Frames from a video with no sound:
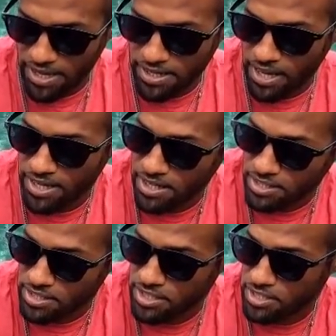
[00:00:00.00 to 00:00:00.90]
and, and stuff not, and like not,
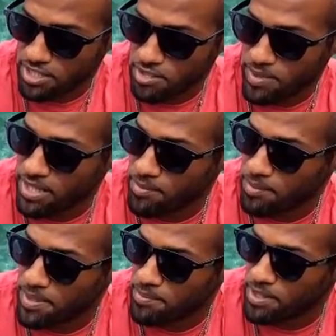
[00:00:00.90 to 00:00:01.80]
that. Not just not, man,
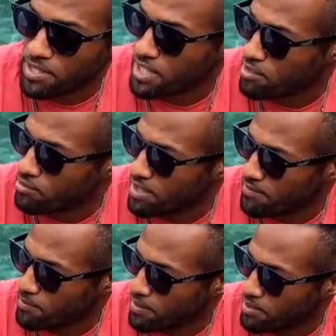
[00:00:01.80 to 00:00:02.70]
but people in general
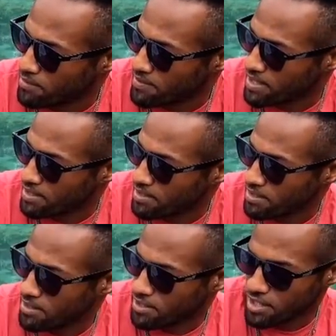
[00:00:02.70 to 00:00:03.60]
have right. a problem with that. Mm-hmm.
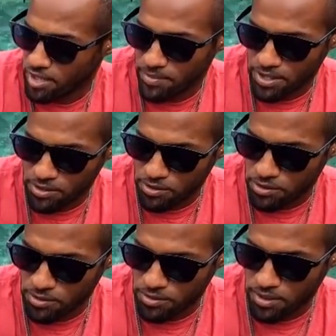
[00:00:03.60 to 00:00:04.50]
You know what I mean? Due
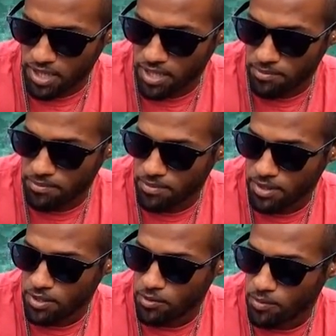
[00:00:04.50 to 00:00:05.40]
to um,
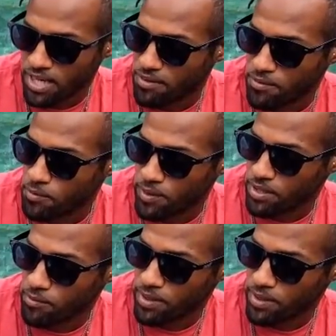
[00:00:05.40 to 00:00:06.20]
whatever went,